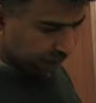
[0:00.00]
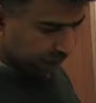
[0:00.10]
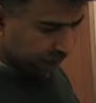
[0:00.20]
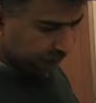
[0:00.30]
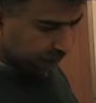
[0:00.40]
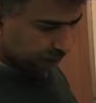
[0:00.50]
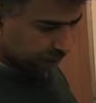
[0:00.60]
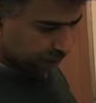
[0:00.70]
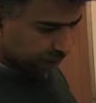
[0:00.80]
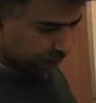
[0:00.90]

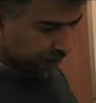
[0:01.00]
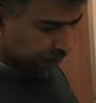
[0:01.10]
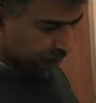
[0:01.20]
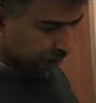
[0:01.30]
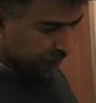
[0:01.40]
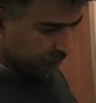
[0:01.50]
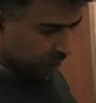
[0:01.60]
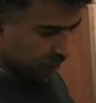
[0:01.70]
(no one is talking)